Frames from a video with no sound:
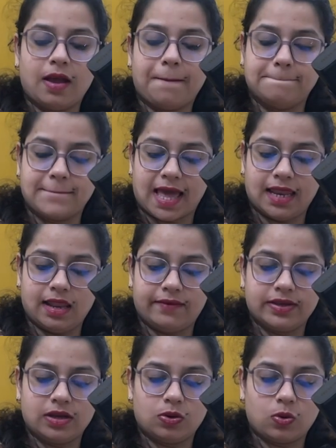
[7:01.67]
men
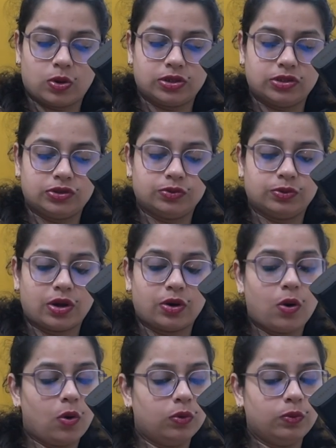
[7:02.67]
loving according to their
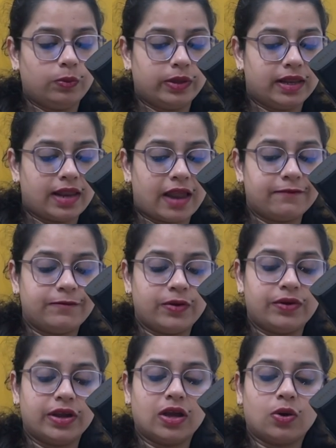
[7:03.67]
own will and
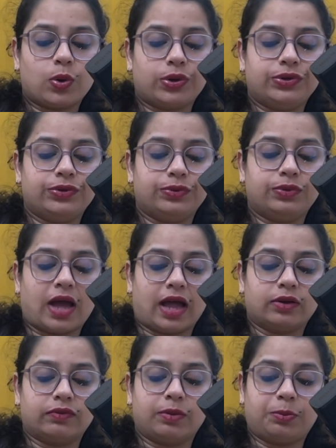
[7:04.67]
fearing according to
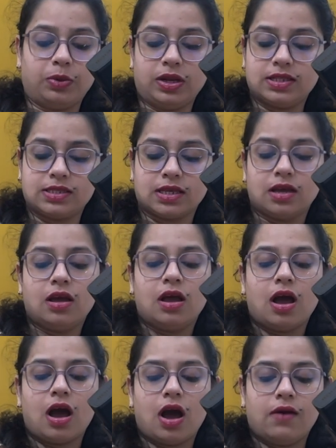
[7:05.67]
that of the prince,
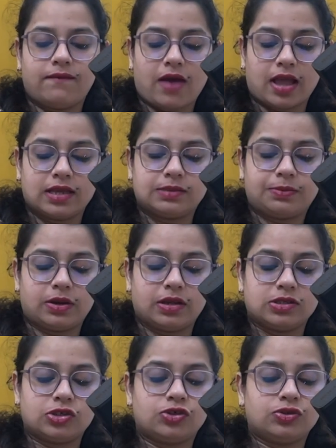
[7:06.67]
a wise
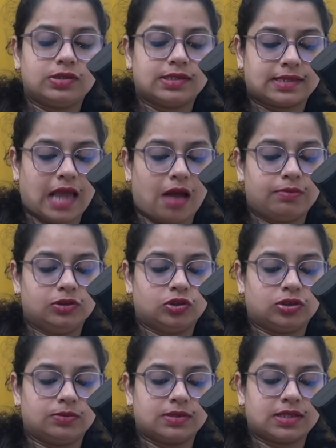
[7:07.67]
prince should
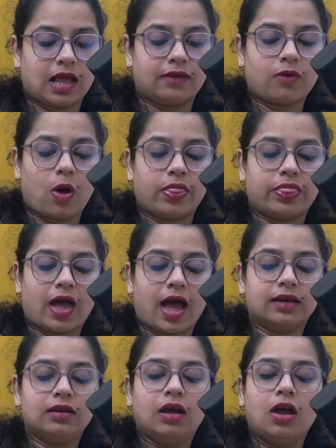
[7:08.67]
establish himself on
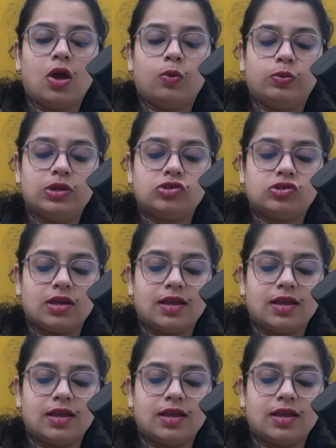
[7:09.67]
that which